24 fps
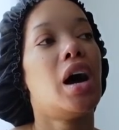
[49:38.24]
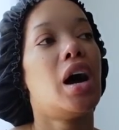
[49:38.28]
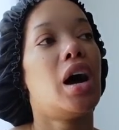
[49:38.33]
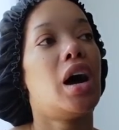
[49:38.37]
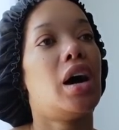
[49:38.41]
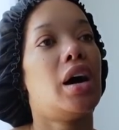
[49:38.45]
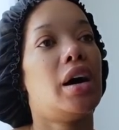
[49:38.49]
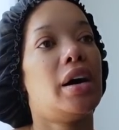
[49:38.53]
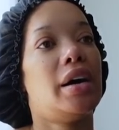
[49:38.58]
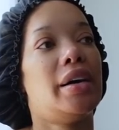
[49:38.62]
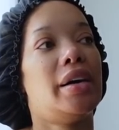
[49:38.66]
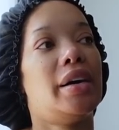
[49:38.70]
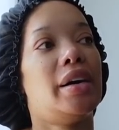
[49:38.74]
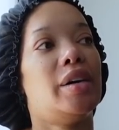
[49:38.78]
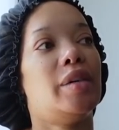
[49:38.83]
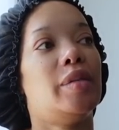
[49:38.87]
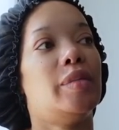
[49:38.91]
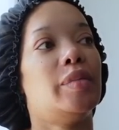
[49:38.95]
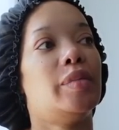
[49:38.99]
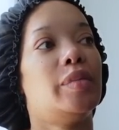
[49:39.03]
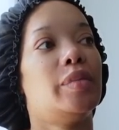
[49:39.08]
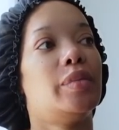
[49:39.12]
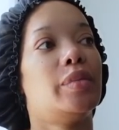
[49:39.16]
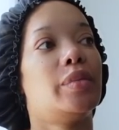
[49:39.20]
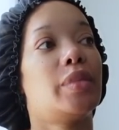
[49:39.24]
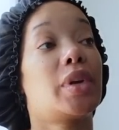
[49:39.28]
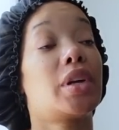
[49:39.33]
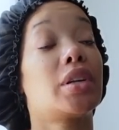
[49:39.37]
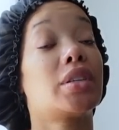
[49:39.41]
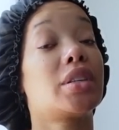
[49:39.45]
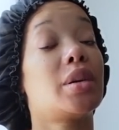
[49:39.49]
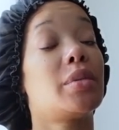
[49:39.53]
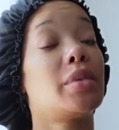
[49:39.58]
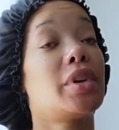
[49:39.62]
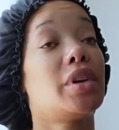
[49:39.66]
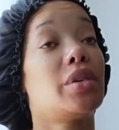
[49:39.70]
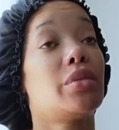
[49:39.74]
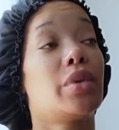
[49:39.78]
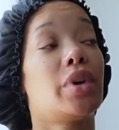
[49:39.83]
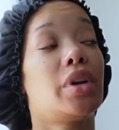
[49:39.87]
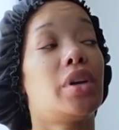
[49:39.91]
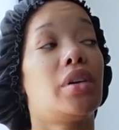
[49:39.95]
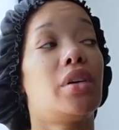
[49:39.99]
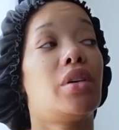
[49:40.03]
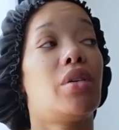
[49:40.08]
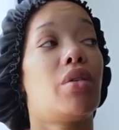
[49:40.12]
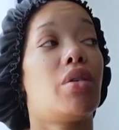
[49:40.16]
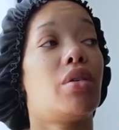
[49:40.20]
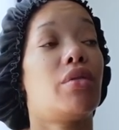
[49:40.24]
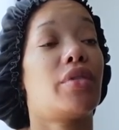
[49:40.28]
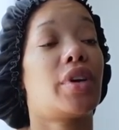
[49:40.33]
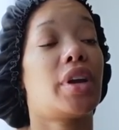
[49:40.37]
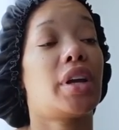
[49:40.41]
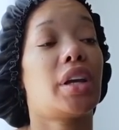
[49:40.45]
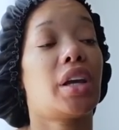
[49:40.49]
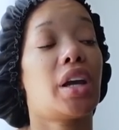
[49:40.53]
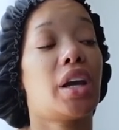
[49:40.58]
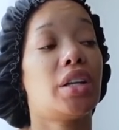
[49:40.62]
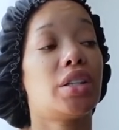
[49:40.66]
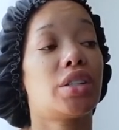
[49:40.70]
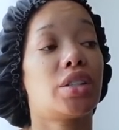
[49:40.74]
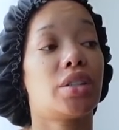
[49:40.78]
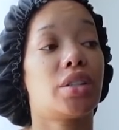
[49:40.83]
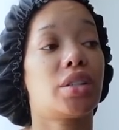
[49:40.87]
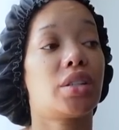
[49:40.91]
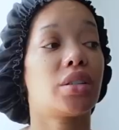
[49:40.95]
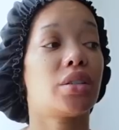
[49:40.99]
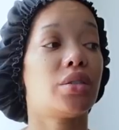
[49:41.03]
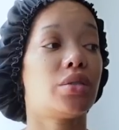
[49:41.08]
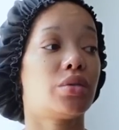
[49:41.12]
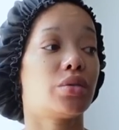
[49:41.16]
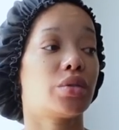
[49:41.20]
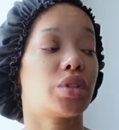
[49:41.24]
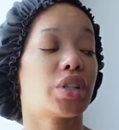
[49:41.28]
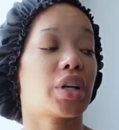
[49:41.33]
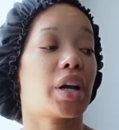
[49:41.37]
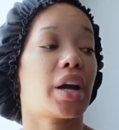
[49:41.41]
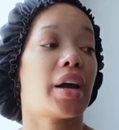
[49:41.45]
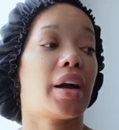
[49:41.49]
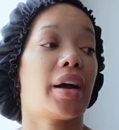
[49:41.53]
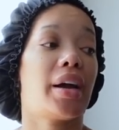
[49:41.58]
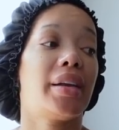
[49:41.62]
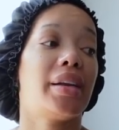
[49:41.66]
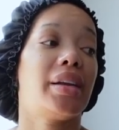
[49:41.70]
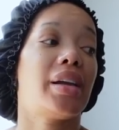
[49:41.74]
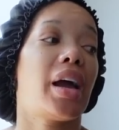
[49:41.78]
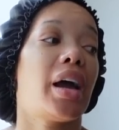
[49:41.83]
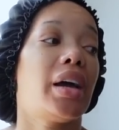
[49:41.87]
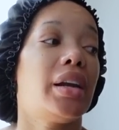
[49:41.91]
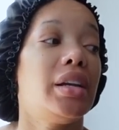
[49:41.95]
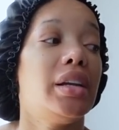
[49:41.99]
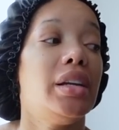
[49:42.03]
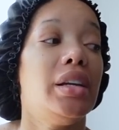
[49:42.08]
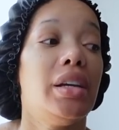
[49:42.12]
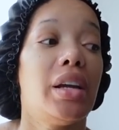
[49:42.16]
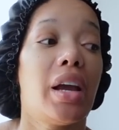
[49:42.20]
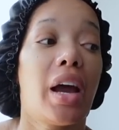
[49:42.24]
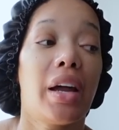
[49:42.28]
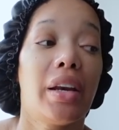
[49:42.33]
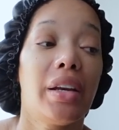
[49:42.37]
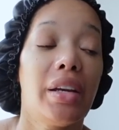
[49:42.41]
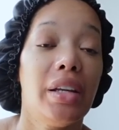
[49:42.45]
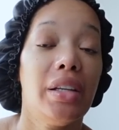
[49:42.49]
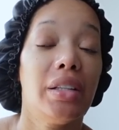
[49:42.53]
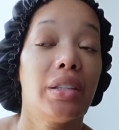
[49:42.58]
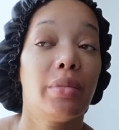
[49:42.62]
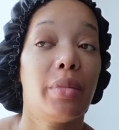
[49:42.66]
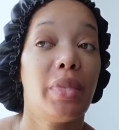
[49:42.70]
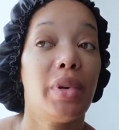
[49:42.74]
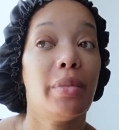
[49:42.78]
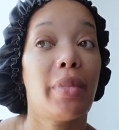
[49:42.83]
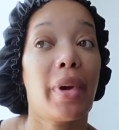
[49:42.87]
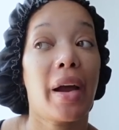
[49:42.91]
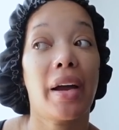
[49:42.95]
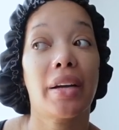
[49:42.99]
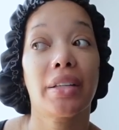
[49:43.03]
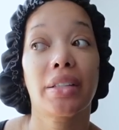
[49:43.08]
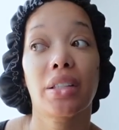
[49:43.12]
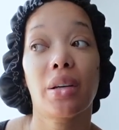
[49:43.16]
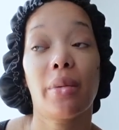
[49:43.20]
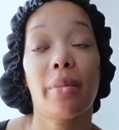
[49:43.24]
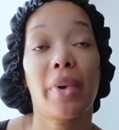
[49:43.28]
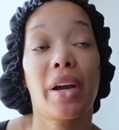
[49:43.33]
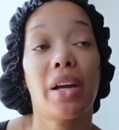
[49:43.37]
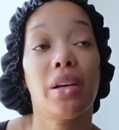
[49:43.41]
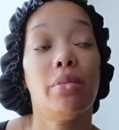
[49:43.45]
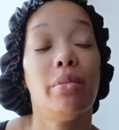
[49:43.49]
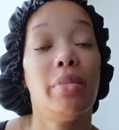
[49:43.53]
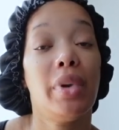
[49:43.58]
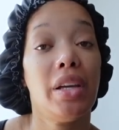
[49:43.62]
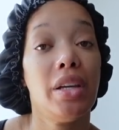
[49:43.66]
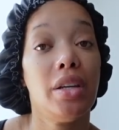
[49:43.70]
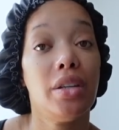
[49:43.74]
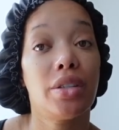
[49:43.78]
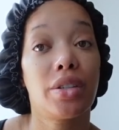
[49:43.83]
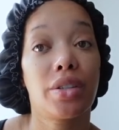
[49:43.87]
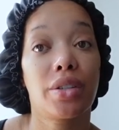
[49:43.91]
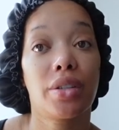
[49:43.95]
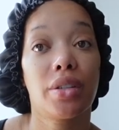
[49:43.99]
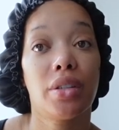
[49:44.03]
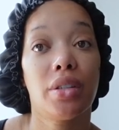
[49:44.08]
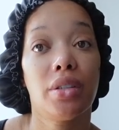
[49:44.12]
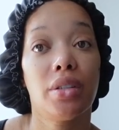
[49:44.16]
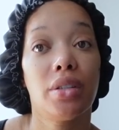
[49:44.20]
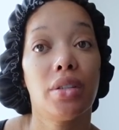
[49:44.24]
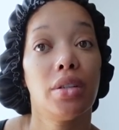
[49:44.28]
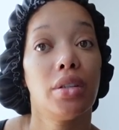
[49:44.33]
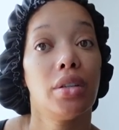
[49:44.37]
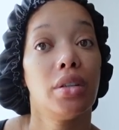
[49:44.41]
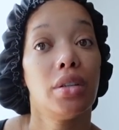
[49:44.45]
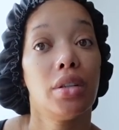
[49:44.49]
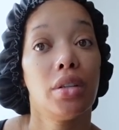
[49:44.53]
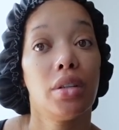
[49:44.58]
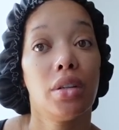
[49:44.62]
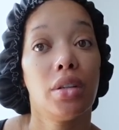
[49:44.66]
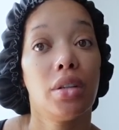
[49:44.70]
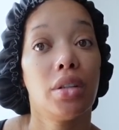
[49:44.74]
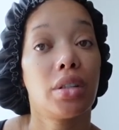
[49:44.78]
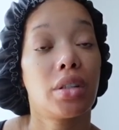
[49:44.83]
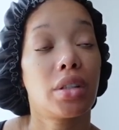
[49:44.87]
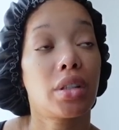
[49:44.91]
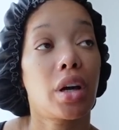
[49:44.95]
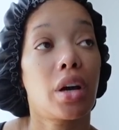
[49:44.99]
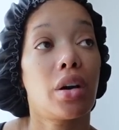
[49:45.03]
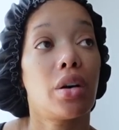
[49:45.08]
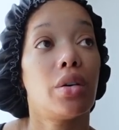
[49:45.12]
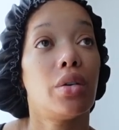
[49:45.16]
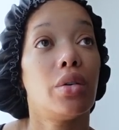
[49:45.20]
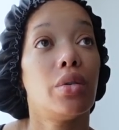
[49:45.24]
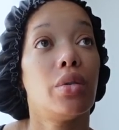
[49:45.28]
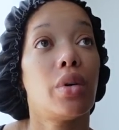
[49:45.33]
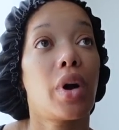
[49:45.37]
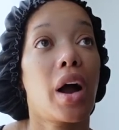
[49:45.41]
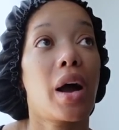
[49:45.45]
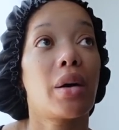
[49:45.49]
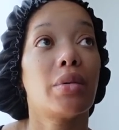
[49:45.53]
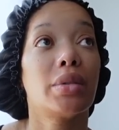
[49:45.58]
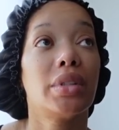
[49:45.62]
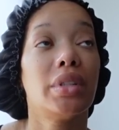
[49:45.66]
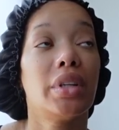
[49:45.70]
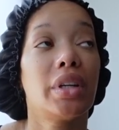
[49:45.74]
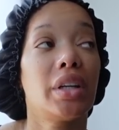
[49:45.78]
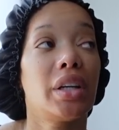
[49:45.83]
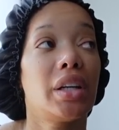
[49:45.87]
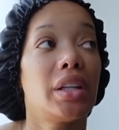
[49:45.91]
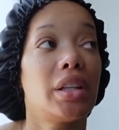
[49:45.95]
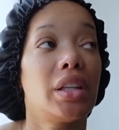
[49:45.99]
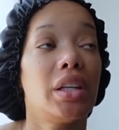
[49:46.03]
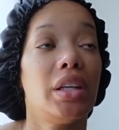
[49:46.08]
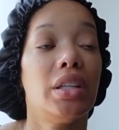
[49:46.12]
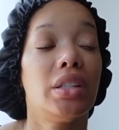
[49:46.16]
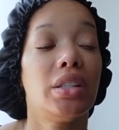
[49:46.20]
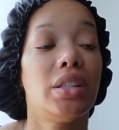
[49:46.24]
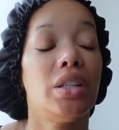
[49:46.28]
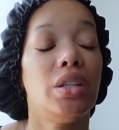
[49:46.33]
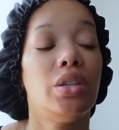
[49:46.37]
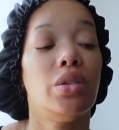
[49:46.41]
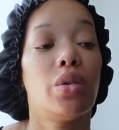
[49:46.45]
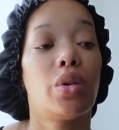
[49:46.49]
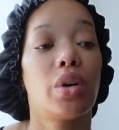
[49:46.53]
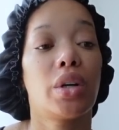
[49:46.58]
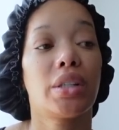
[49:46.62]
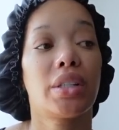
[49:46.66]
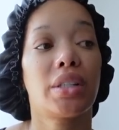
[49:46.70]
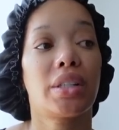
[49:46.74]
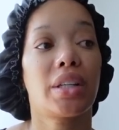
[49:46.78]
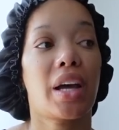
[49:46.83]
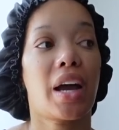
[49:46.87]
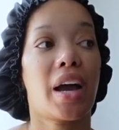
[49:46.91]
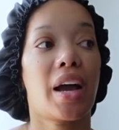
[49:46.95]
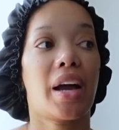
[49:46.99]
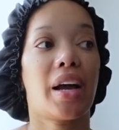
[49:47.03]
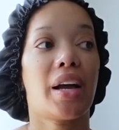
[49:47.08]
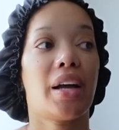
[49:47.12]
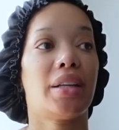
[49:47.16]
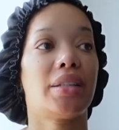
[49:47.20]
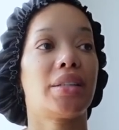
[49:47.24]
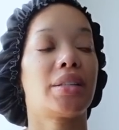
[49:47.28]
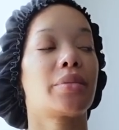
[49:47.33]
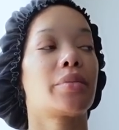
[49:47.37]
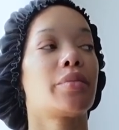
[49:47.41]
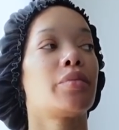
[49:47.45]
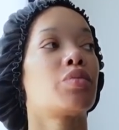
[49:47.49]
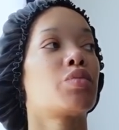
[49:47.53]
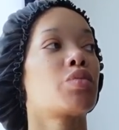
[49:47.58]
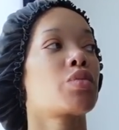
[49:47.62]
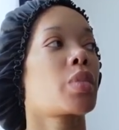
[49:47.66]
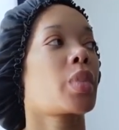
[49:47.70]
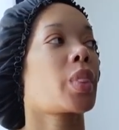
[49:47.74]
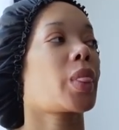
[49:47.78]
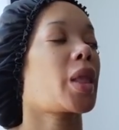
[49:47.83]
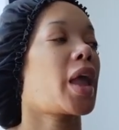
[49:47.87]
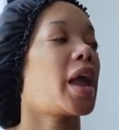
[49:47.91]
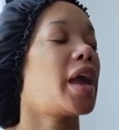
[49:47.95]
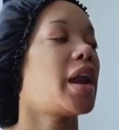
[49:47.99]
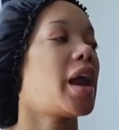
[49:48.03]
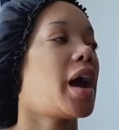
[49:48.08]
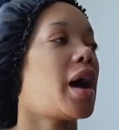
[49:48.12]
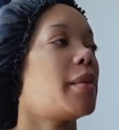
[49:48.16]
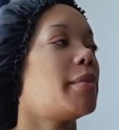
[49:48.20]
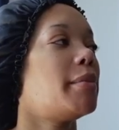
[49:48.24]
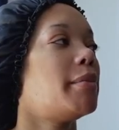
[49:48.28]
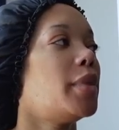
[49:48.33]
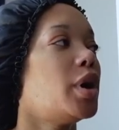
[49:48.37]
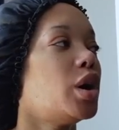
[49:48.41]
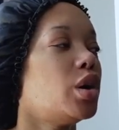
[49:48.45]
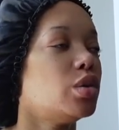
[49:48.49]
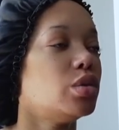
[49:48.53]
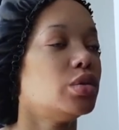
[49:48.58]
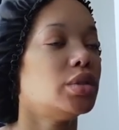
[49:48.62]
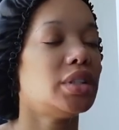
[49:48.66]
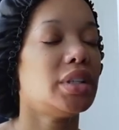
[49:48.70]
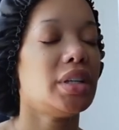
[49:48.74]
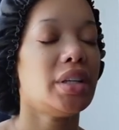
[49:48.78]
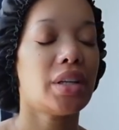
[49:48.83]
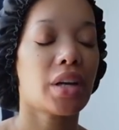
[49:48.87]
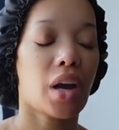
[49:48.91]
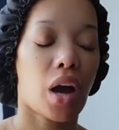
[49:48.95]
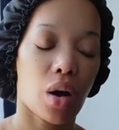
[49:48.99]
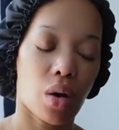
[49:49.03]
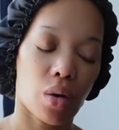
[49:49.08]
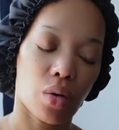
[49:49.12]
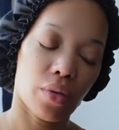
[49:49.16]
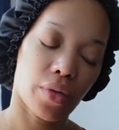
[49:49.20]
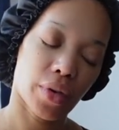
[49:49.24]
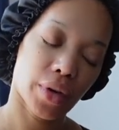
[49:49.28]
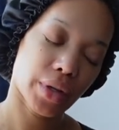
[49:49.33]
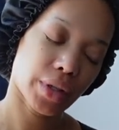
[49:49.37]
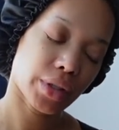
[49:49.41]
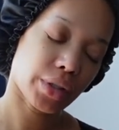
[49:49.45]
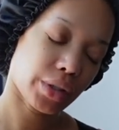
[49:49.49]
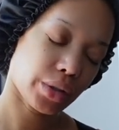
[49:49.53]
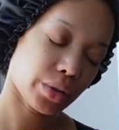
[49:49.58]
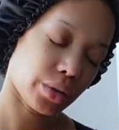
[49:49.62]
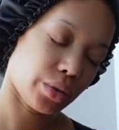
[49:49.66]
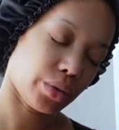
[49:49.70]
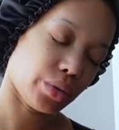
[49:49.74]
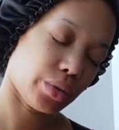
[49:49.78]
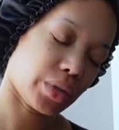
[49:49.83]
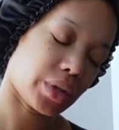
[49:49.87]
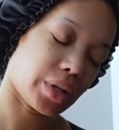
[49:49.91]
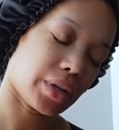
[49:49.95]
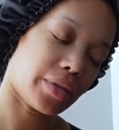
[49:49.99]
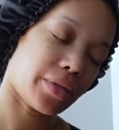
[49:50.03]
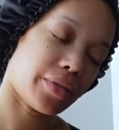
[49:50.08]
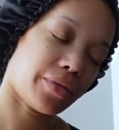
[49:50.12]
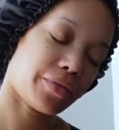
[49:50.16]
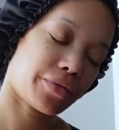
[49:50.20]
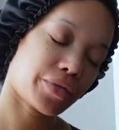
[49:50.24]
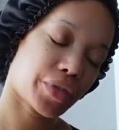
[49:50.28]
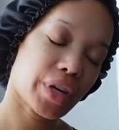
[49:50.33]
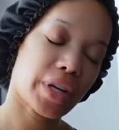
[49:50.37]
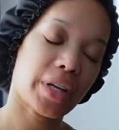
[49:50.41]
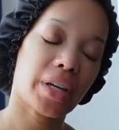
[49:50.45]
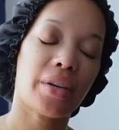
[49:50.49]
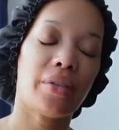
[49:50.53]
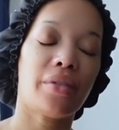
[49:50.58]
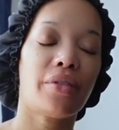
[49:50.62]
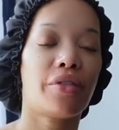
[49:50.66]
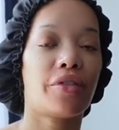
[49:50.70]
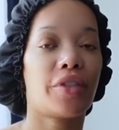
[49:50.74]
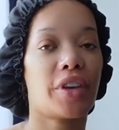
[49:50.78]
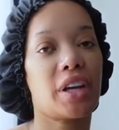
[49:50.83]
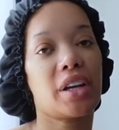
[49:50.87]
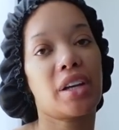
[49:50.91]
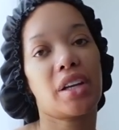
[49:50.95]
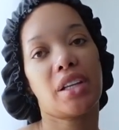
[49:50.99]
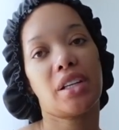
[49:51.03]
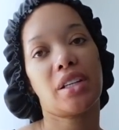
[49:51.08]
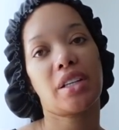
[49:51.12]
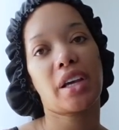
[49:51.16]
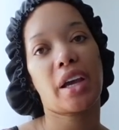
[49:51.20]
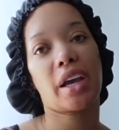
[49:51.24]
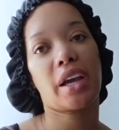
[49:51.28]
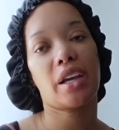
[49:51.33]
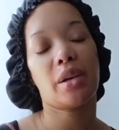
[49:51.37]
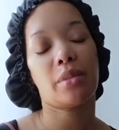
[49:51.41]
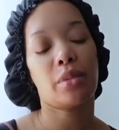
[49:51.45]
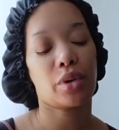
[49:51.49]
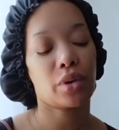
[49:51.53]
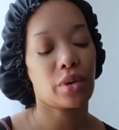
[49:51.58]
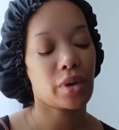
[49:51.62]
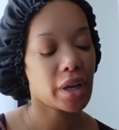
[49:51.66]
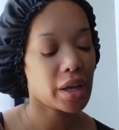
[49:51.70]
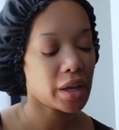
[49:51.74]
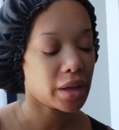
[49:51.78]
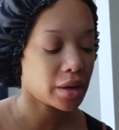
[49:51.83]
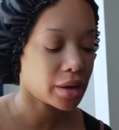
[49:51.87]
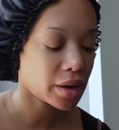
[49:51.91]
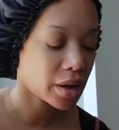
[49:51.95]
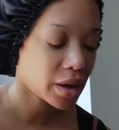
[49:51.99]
um because I'm getting ready to go on vacation soon, child. I need I need to be by somebody beach. So I was looking at these Dior slides and I moseyed over to the freaking Fendi table, and